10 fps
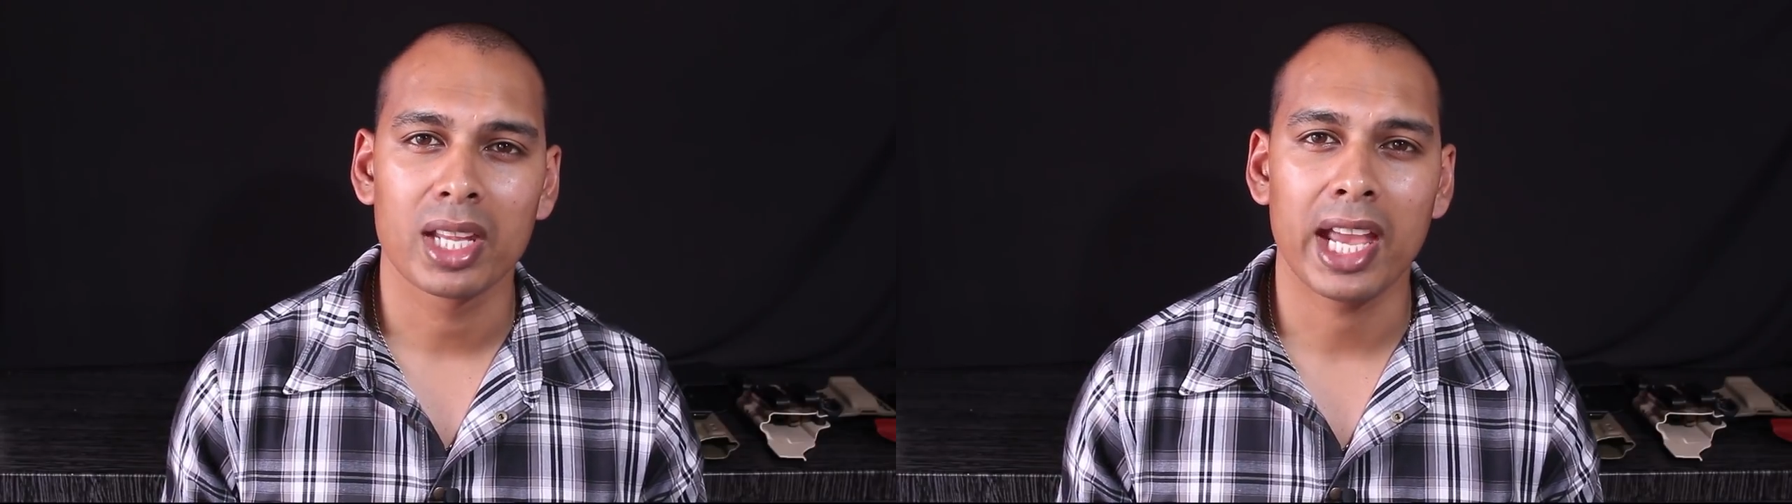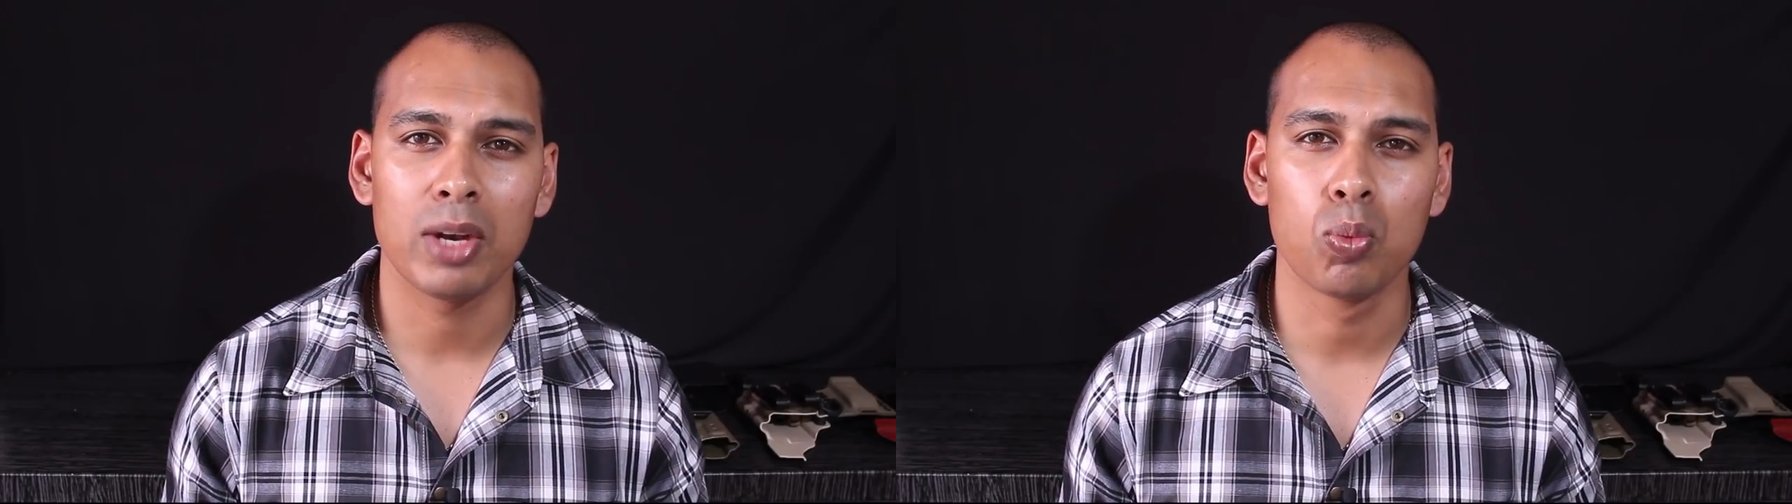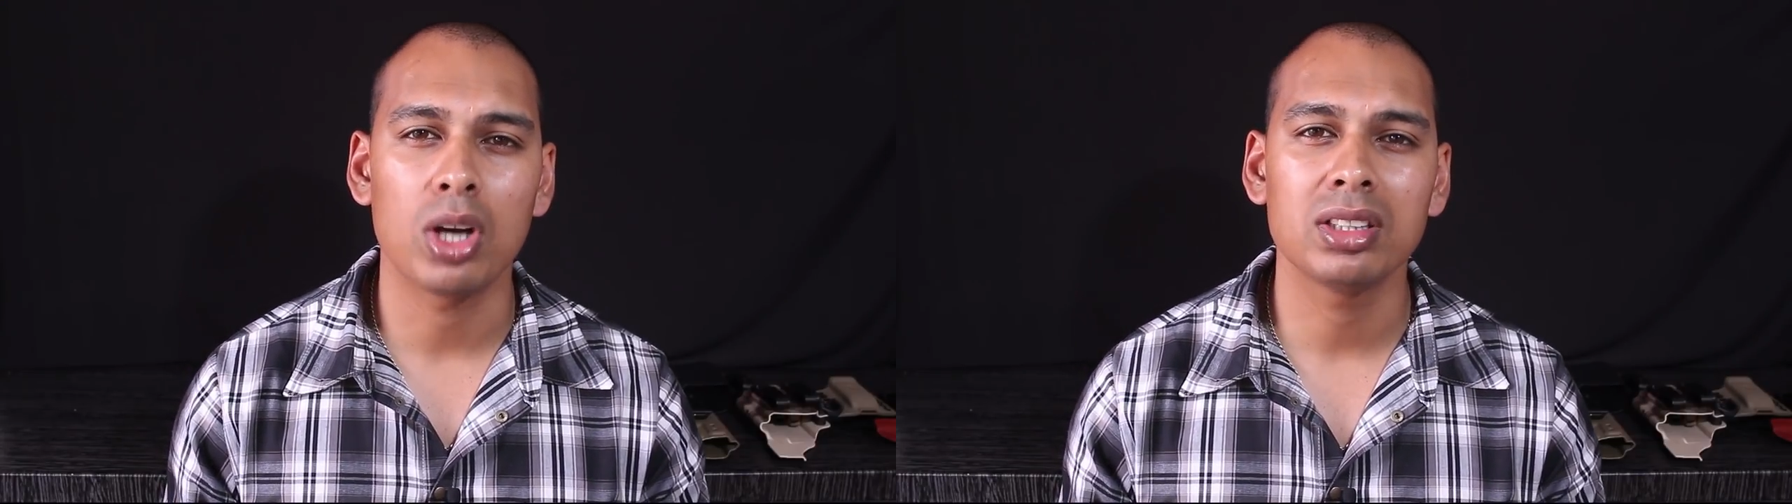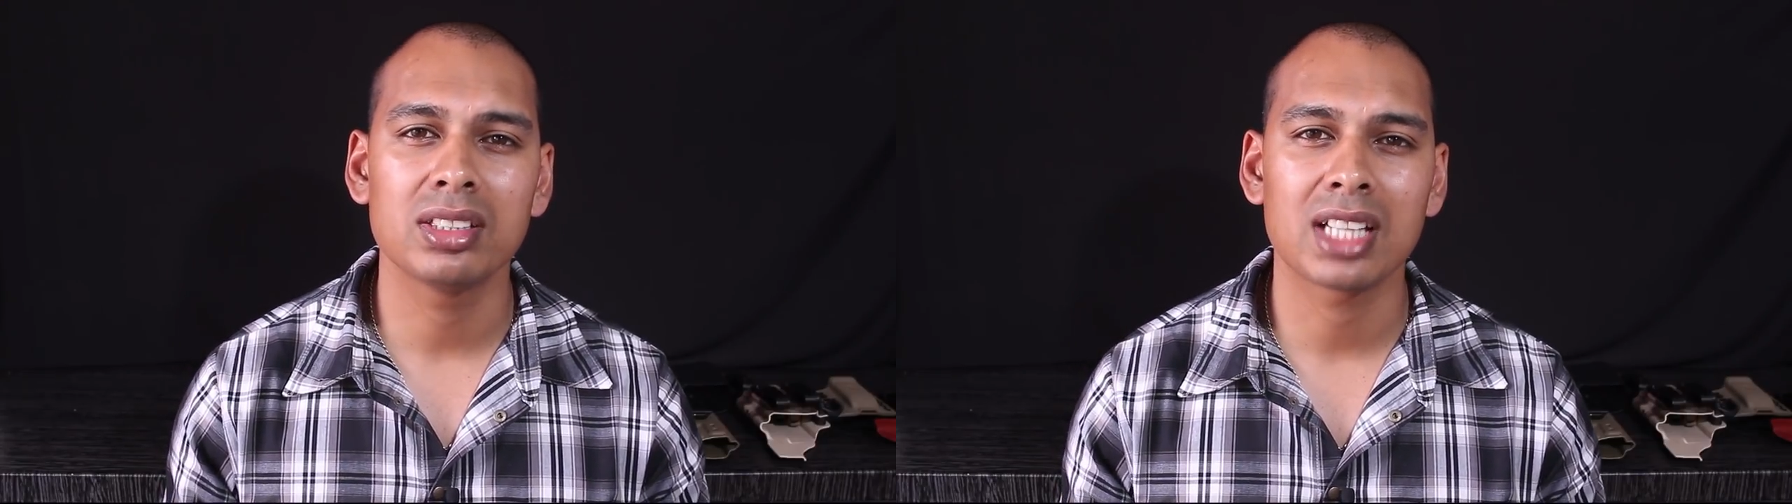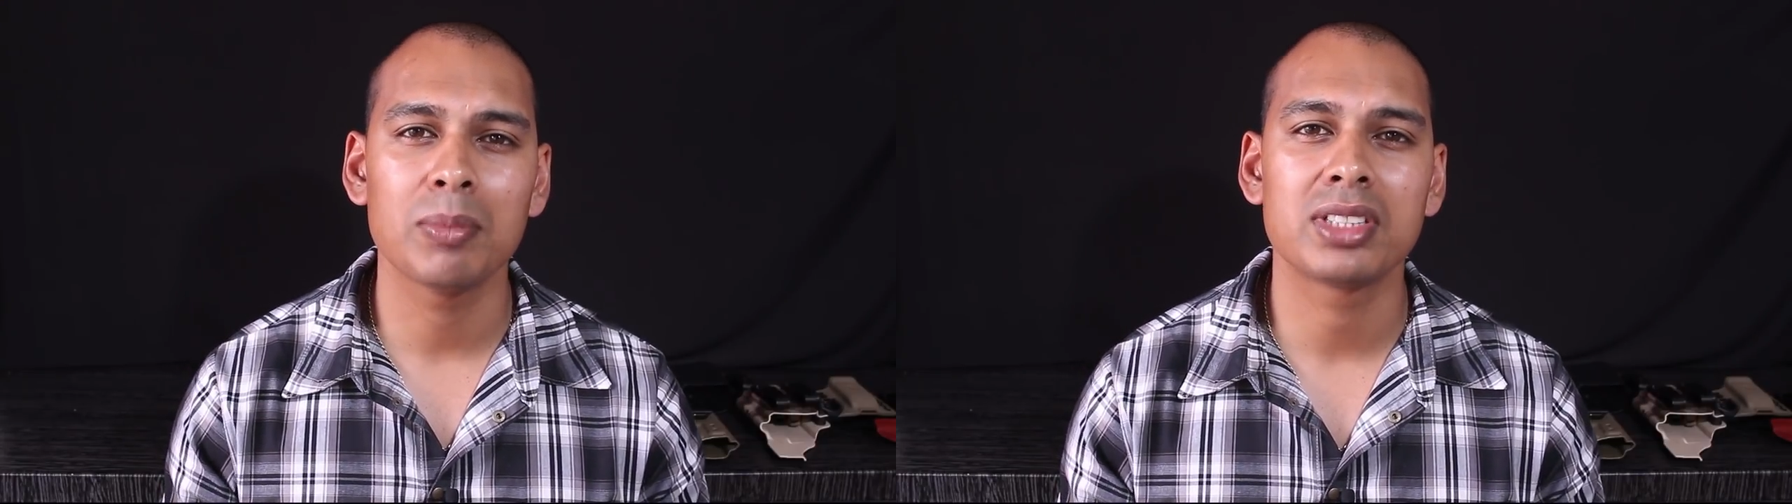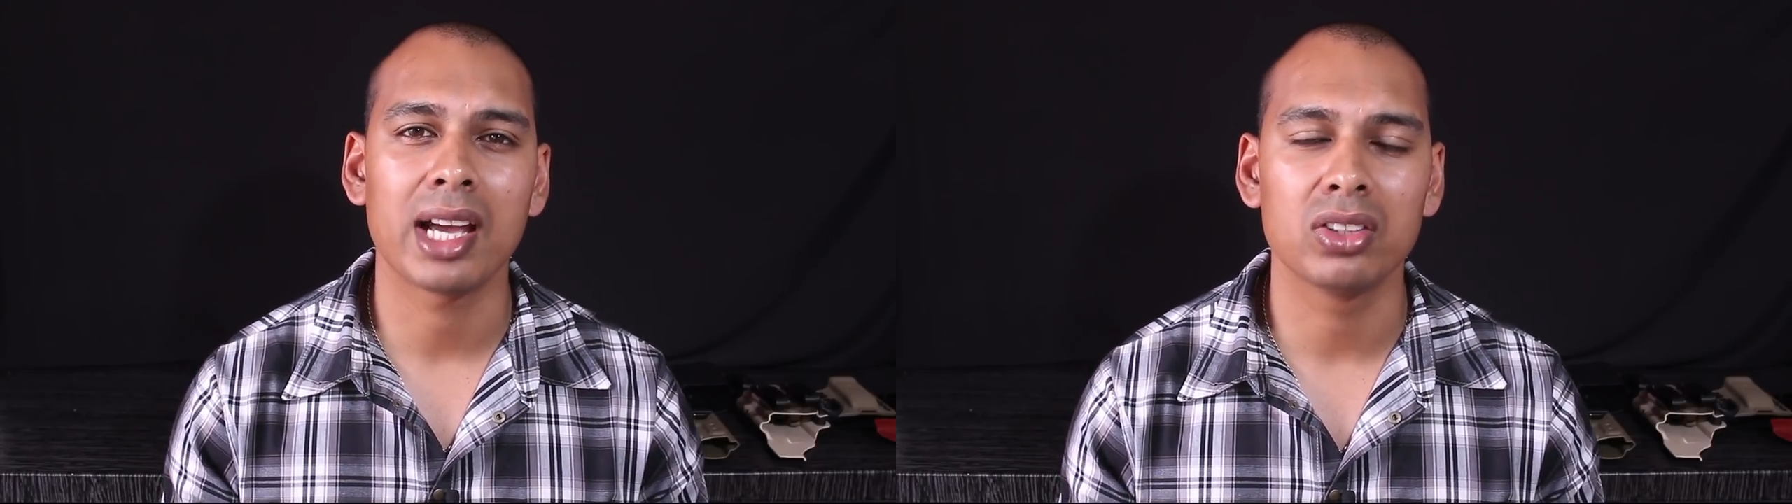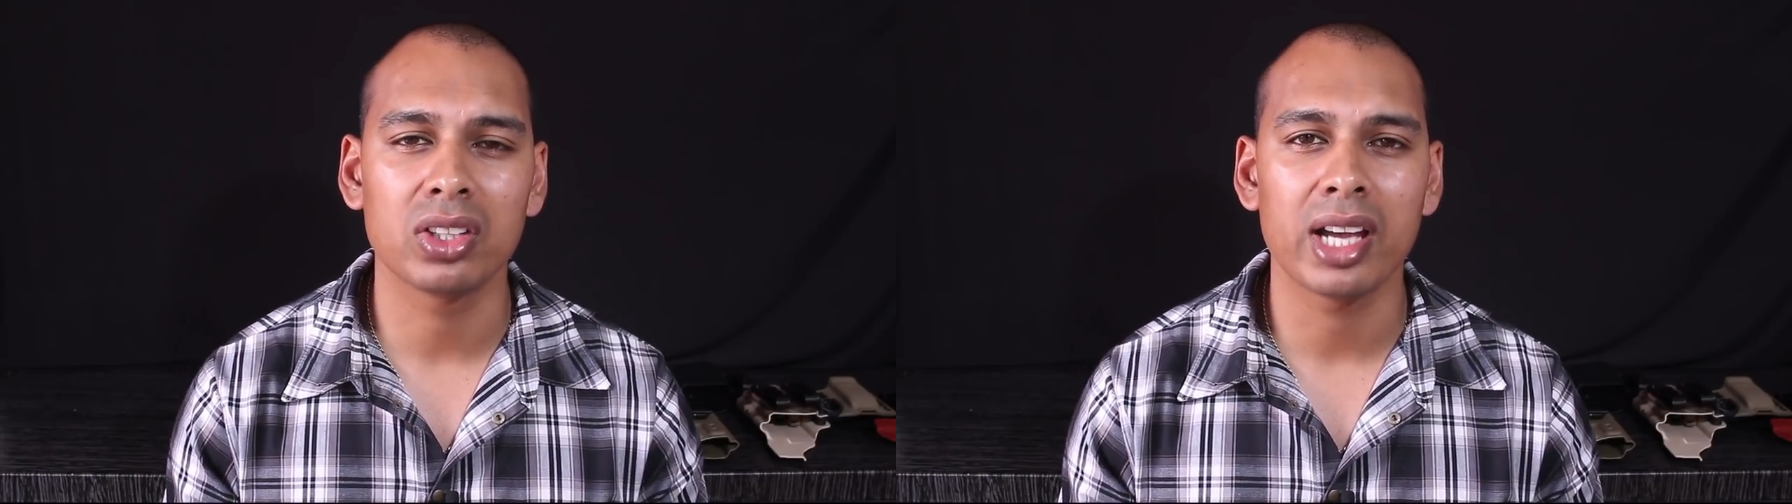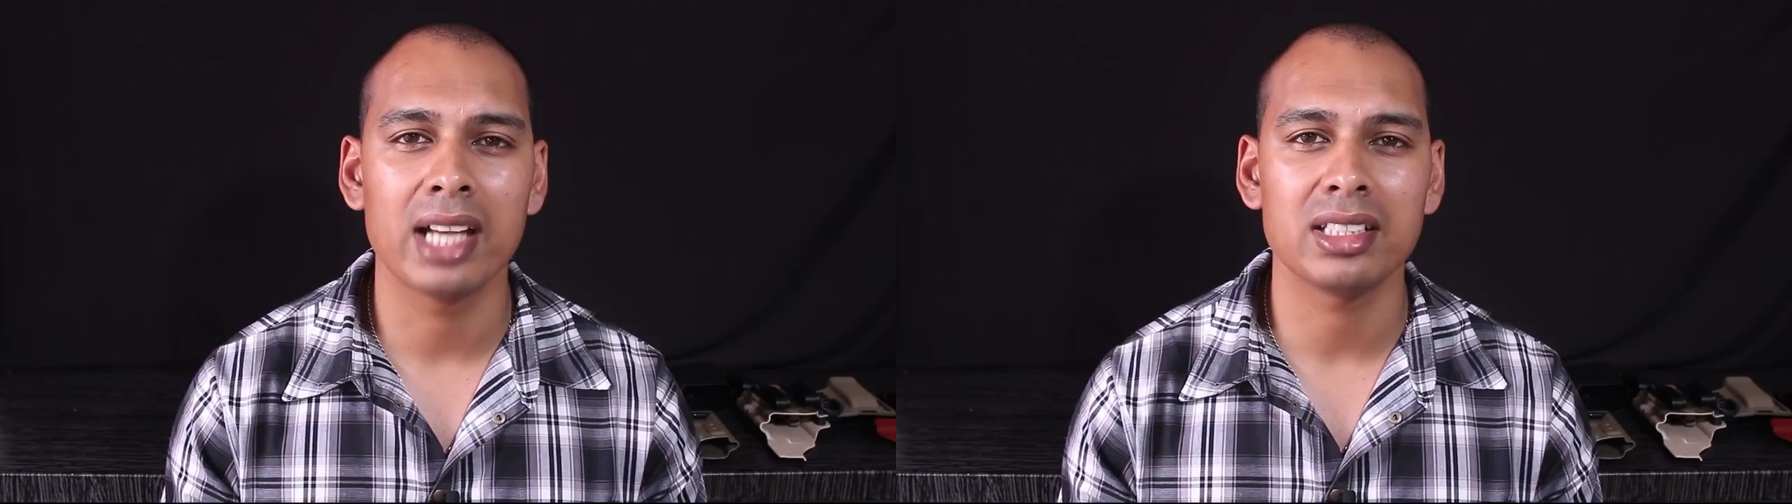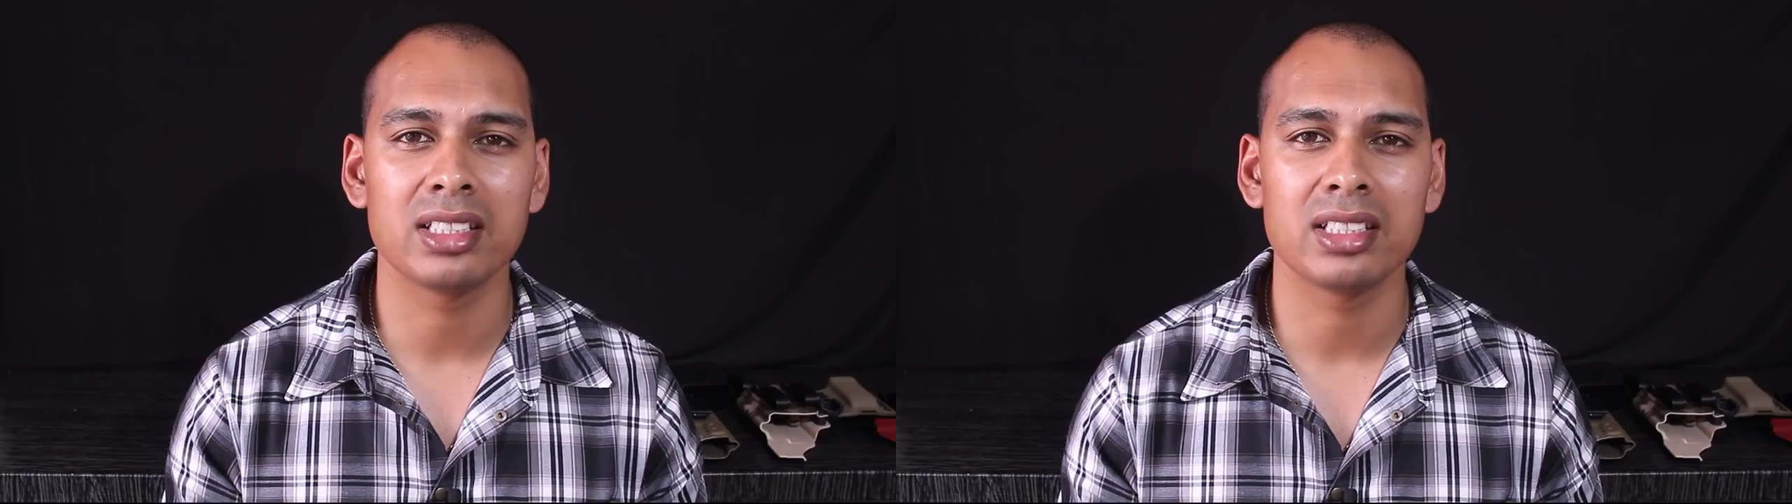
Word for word: And what this comes down to, guys,